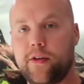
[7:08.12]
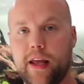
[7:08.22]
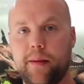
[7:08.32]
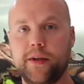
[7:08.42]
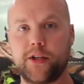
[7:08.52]
on
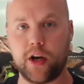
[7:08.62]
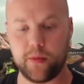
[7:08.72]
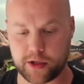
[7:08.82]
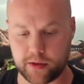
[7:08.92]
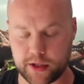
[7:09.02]
them and show
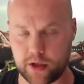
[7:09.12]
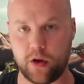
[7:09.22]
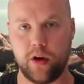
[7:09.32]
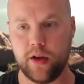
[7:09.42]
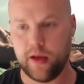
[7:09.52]
you which ones I've
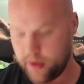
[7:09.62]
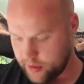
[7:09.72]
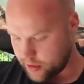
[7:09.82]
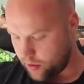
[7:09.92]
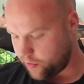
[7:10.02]
got.
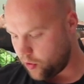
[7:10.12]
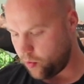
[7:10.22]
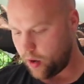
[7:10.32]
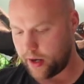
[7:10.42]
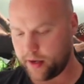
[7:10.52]
So I've
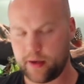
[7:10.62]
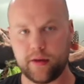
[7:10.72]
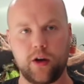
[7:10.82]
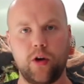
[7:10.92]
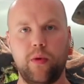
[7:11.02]
got one
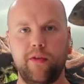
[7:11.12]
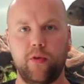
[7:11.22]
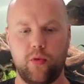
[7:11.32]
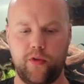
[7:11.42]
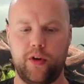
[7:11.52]

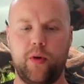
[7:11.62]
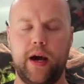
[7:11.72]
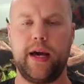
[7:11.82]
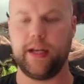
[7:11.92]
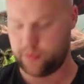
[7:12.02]
for Wolf
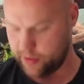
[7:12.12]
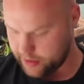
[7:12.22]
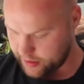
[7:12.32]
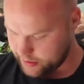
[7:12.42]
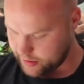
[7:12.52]
Aquatics,
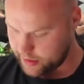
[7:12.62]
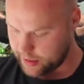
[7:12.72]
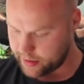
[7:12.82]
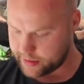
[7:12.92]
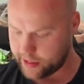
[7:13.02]
which is
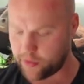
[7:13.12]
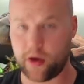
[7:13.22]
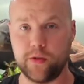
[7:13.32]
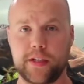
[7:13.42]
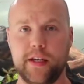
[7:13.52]
the
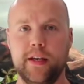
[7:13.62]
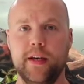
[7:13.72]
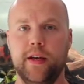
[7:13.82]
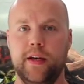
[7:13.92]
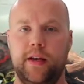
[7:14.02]
telgosi.
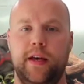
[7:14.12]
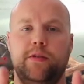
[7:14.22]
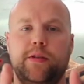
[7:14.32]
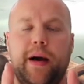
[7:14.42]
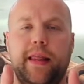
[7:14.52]
He
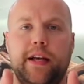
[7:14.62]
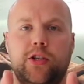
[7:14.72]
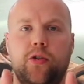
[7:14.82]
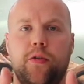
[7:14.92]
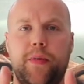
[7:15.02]
was about that
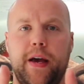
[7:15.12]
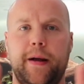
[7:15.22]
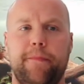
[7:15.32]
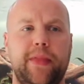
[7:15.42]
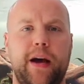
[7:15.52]
sort of
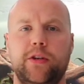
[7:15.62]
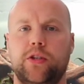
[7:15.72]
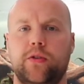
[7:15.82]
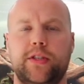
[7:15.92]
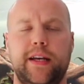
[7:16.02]
big. Now he's
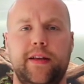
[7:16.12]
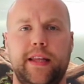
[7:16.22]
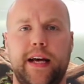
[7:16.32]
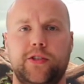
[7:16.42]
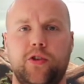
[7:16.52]
sort of
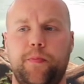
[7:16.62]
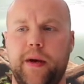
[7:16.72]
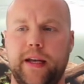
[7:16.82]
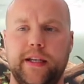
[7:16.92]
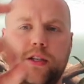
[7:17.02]
that sort of
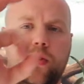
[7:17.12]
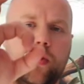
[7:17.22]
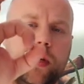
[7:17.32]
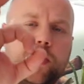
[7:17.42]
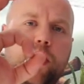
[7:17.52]
big, and
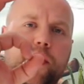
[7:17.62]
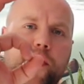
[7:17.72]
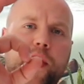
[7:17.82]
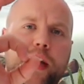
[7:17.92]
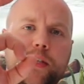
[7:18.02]
he's quite
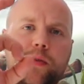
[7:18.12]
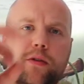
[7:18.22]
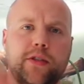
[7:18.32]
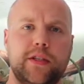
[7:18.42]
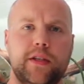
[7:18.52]
thick as
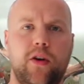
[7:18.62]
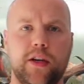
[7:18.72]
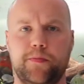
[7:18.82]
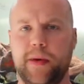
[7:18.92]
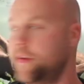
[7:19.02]
well. So he's a
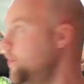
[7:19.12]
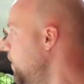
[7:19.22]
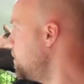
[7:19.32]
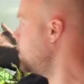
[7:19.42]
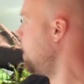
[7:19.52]
nice big
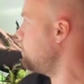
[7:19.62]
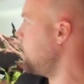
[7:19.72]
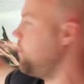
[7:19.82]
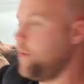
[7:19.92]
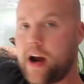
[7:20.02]
fish. Comes
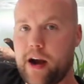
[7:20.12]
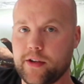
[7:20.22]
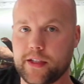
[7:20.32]
up for air and